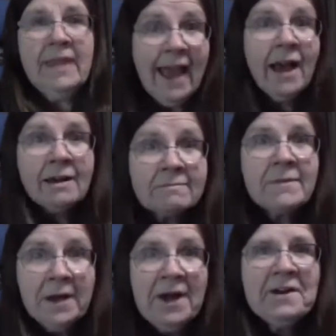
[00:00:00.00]
Yeah.
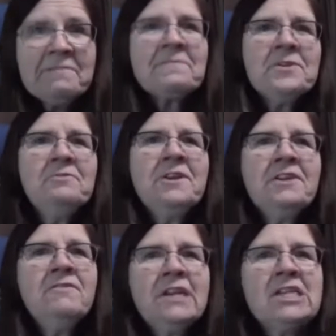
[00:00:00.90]
You
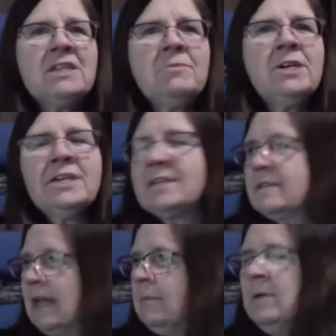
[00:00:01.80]
need to finish the
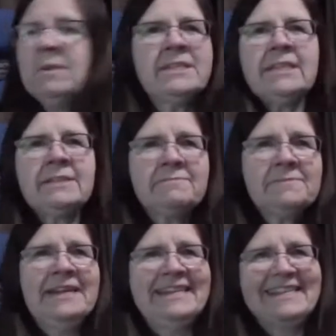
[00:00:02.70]
book. I'm almost done.
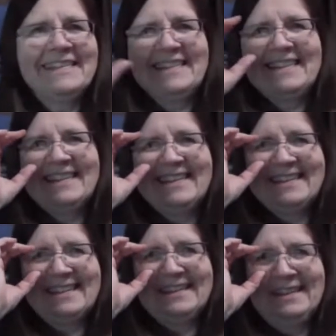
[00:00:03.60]

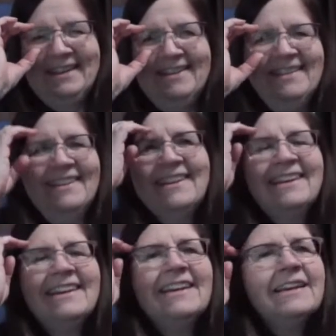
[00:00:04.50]
Finish
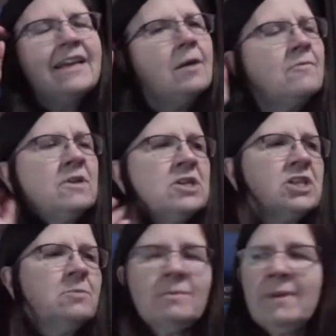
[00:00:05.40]

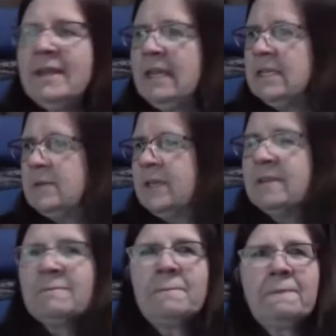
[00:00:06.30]
the book next
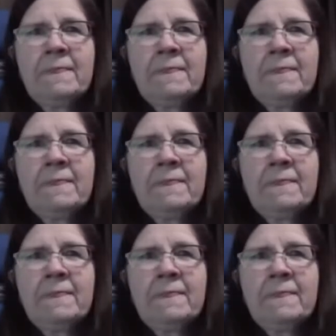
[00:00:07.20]
week.